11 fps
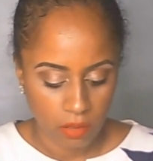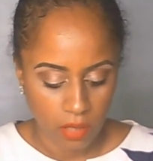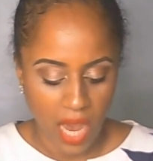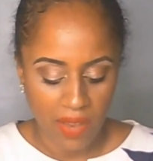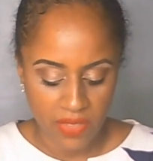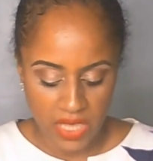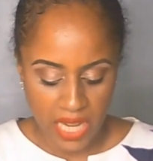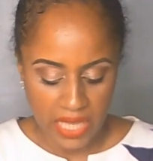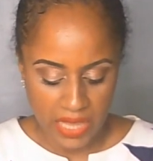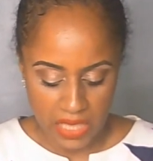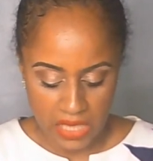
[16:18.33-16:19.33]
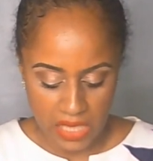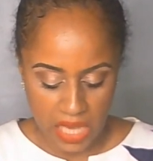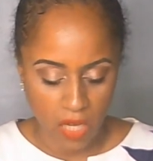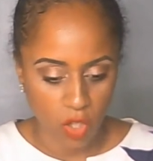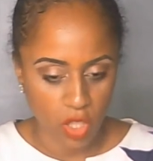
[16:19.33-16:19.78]
I have to take this.
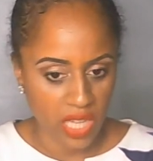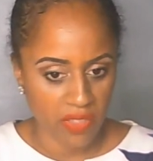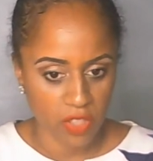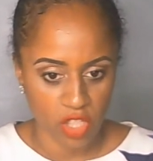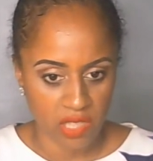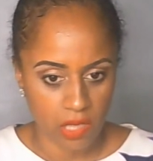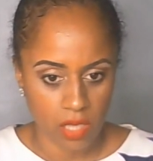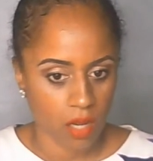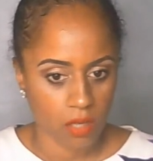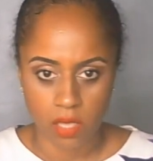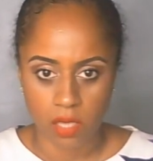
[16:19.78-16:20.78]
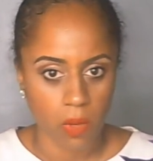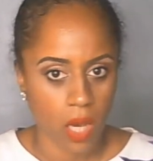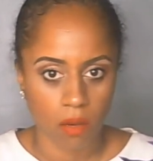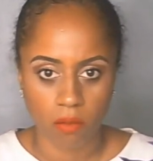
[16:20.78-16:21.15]
And I've got to take the Justice card as well.